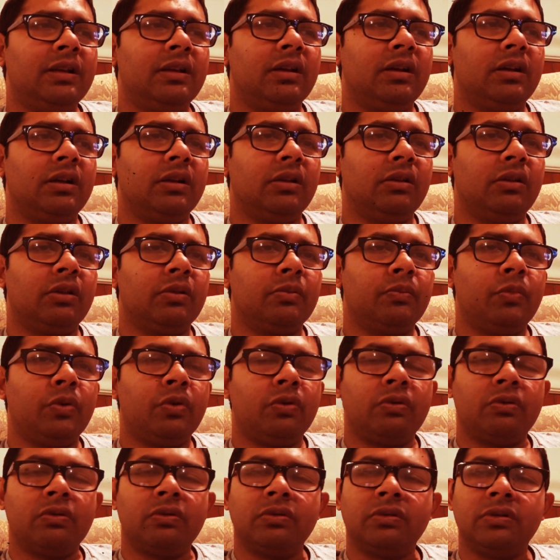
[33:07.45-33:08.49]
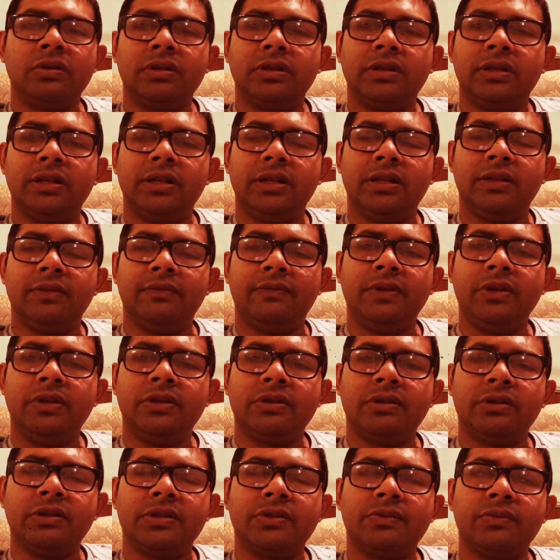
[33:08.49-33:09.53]
a lot more in the
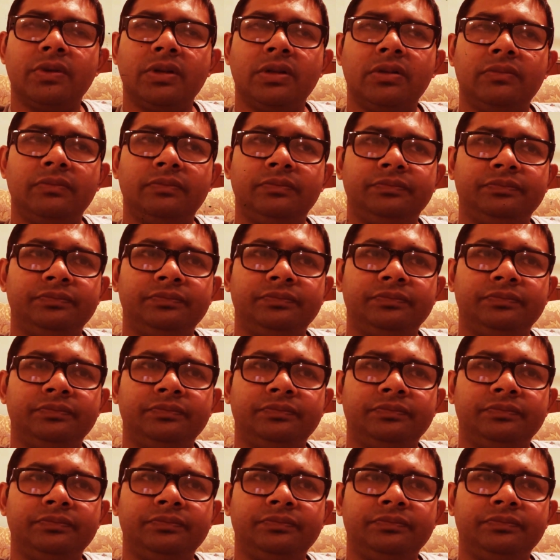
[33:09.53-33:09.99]
future as well.